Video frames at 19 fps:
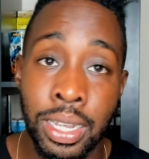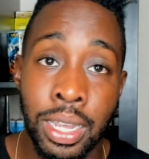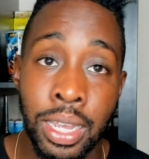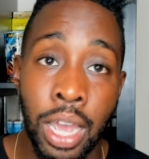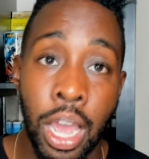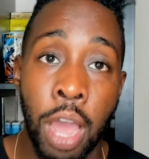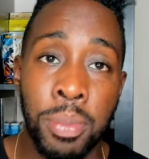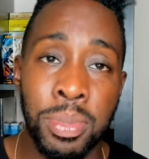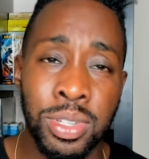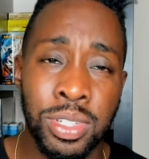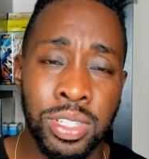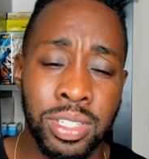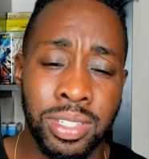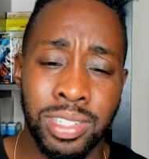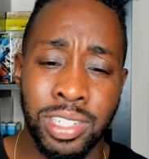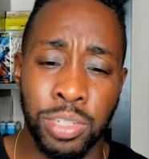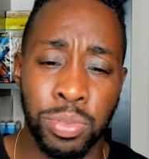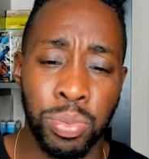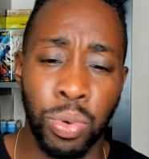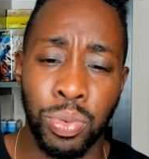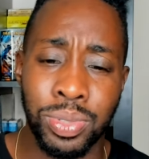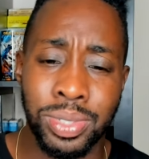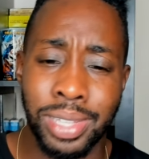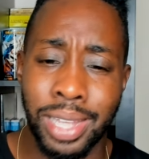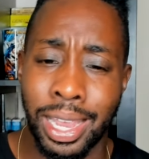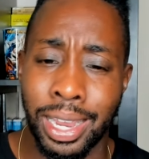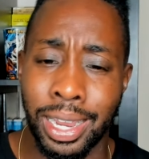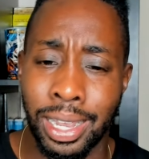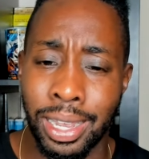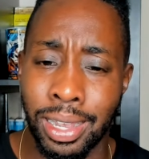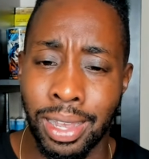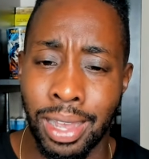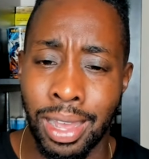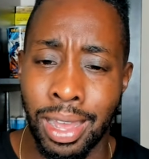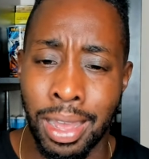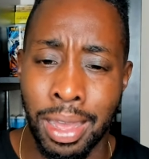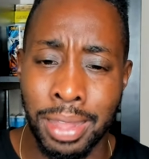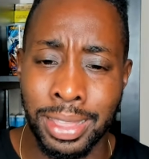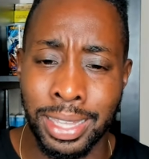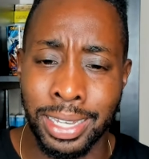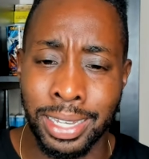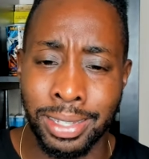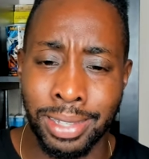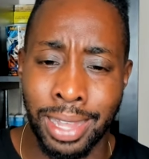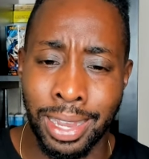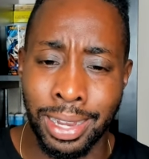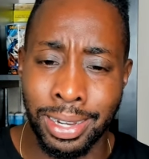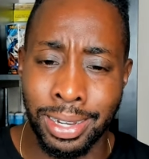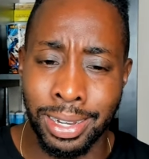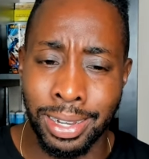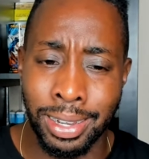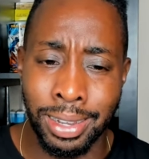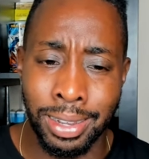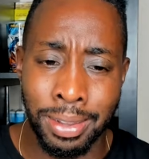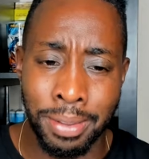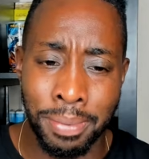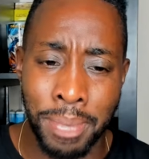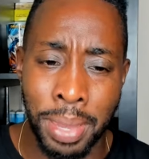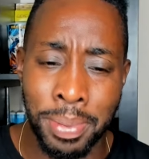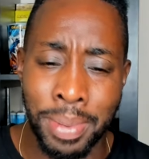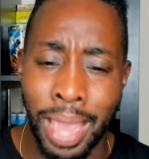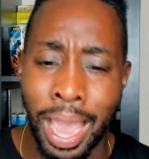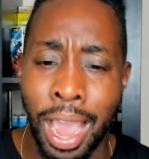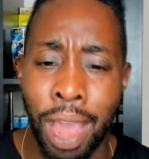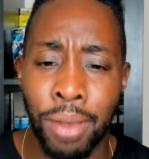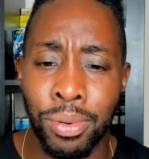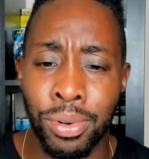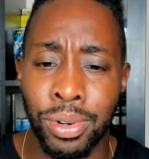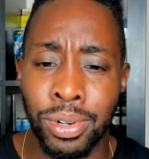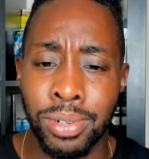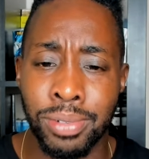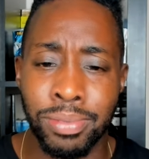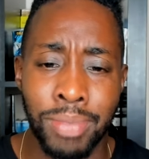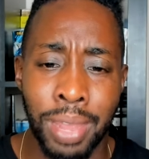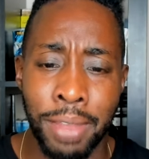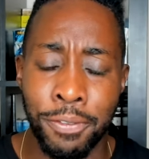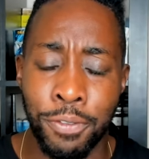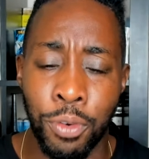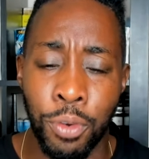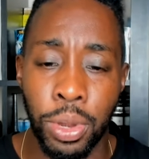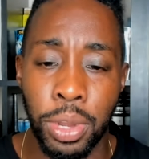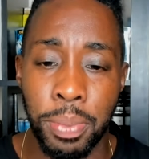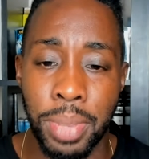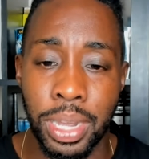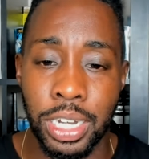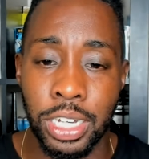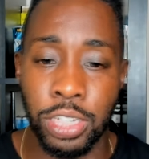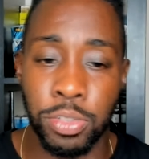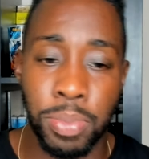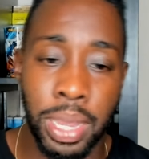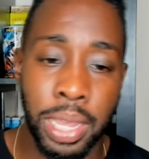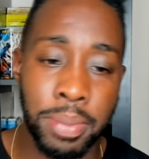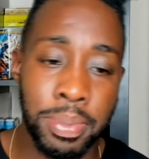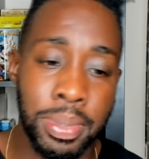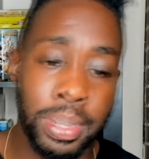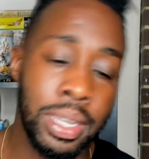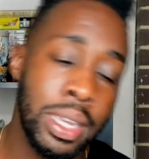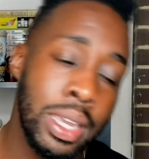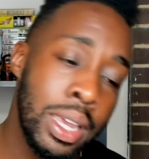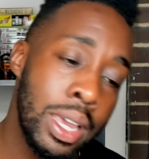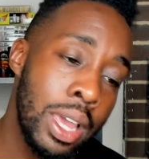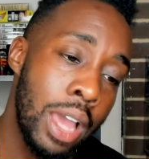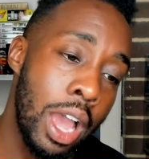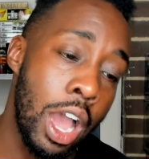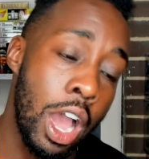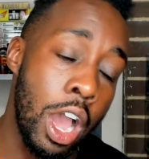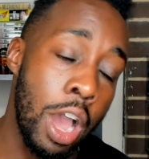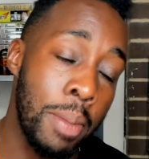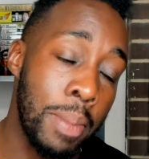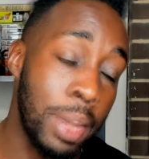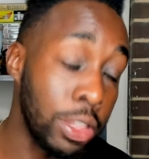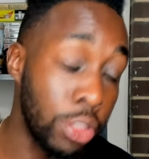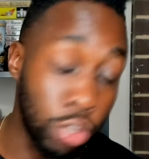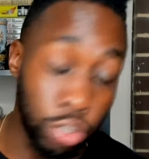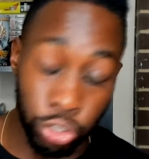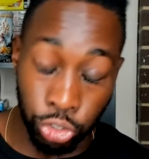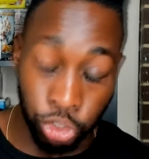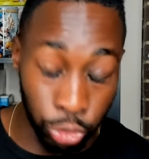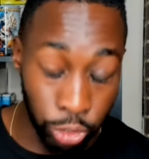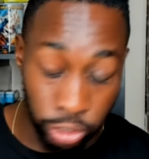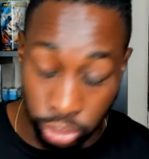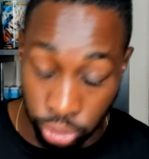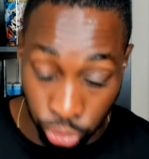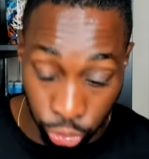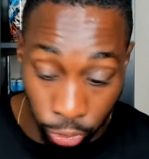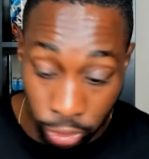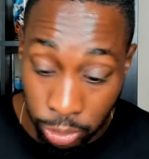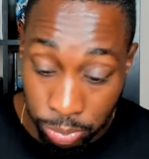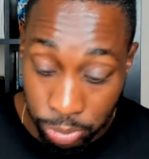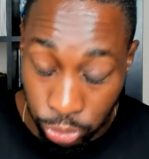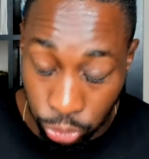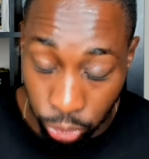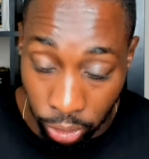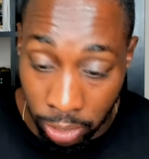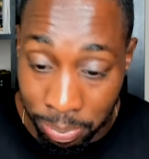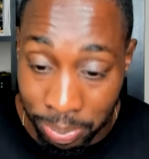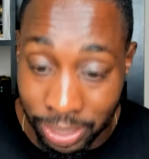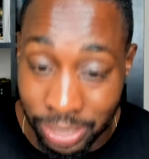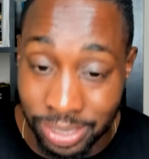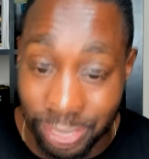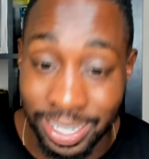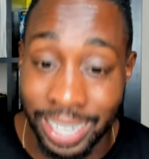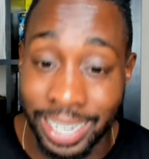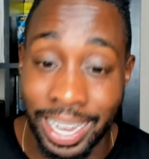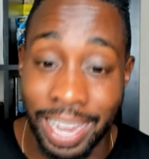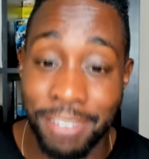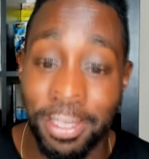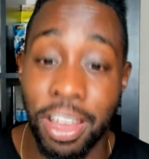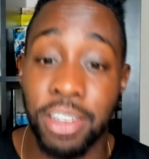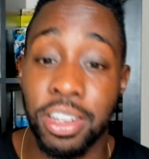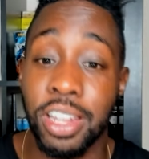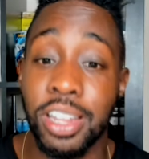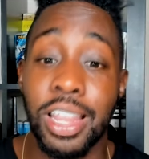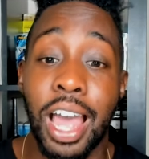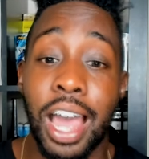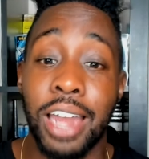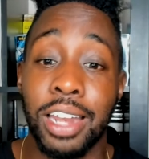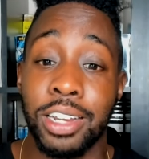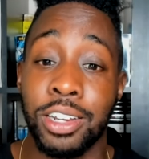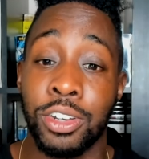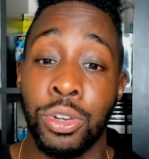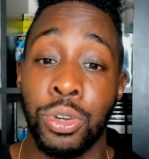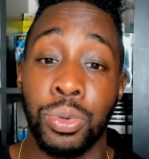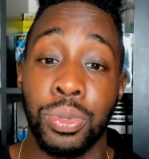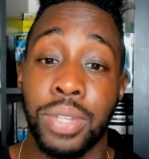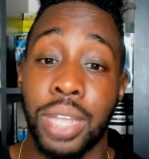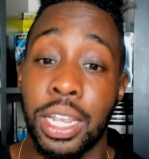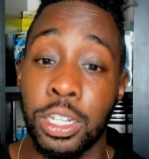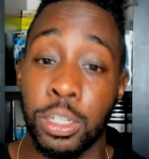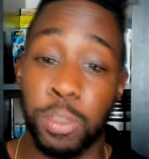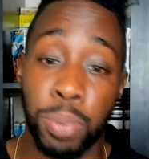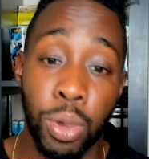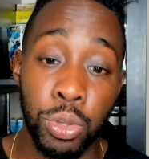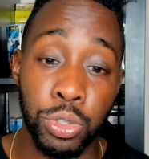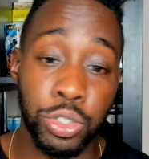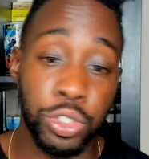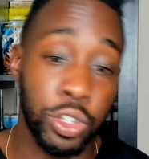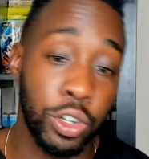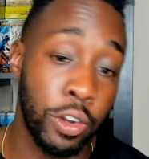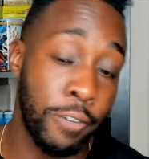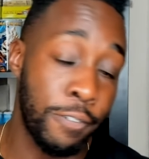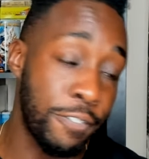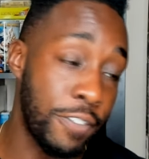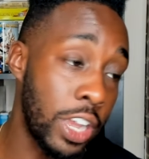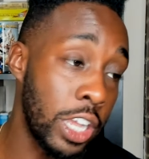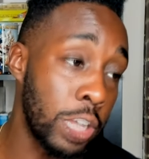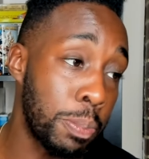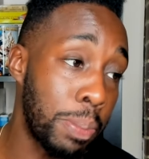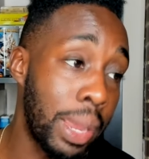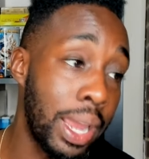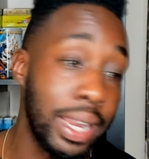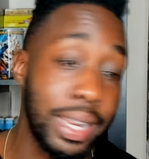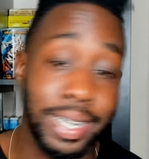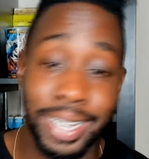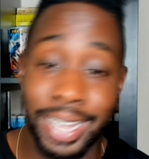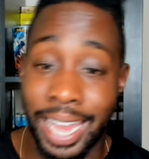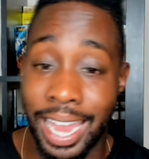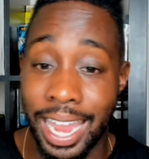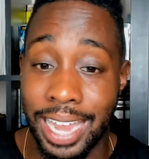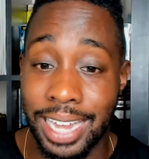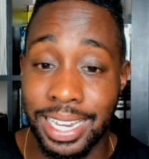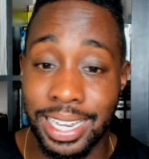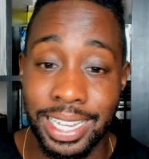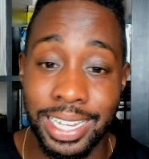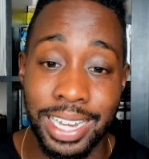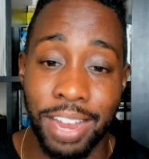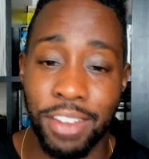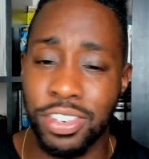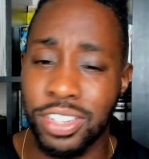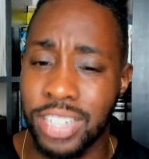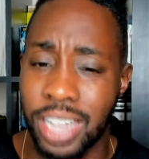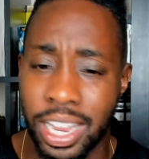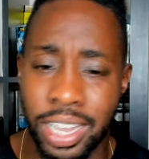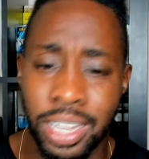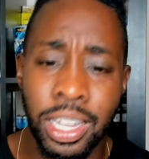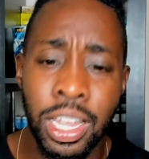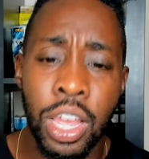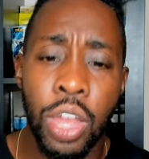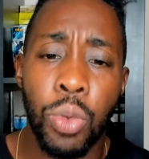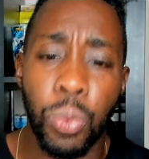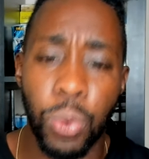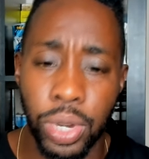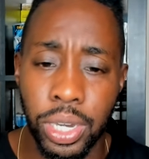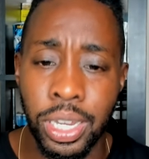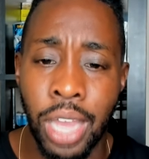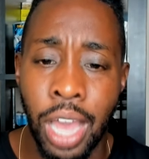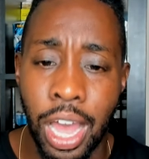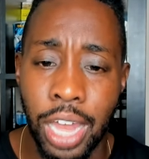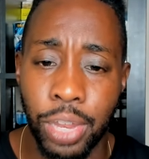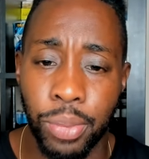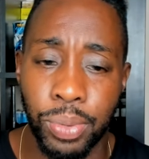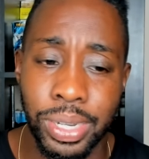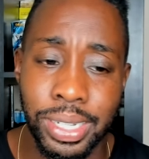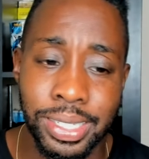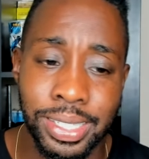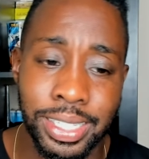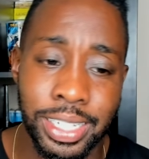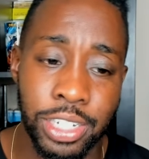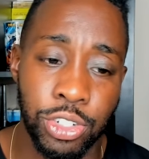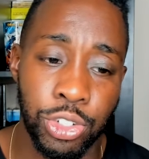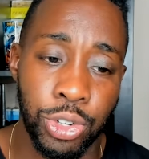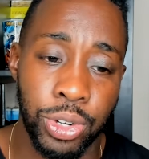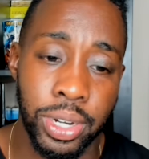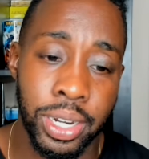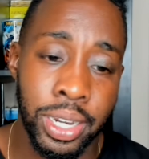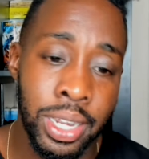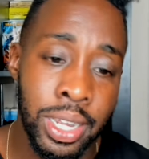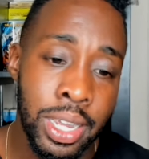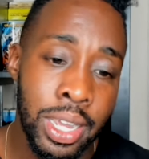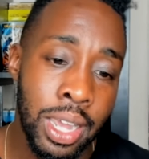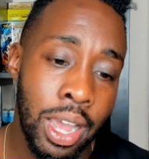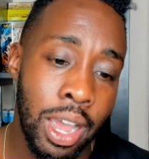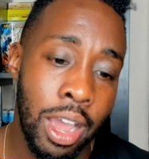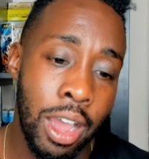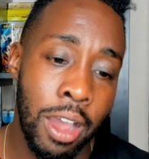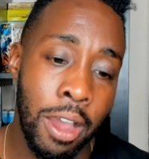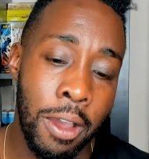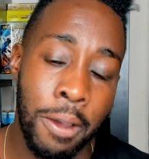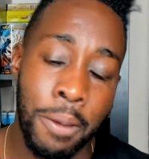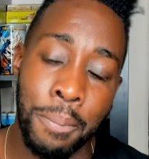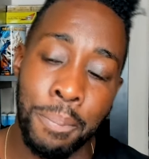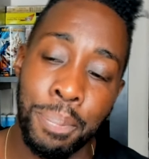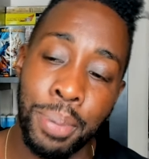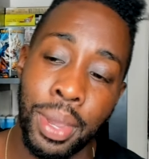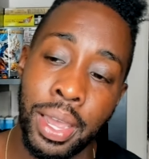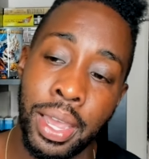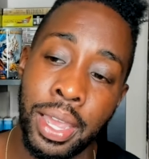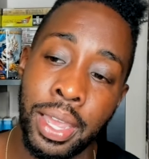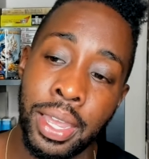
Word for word: Um, this is like uh, I think like uh, maybe hour and like forty minutes maybe. Um, I thought the, sc- the screening was great because they gave out a lot of cool things posters, face paint, and candy, and everything really Halloween centric. Um, but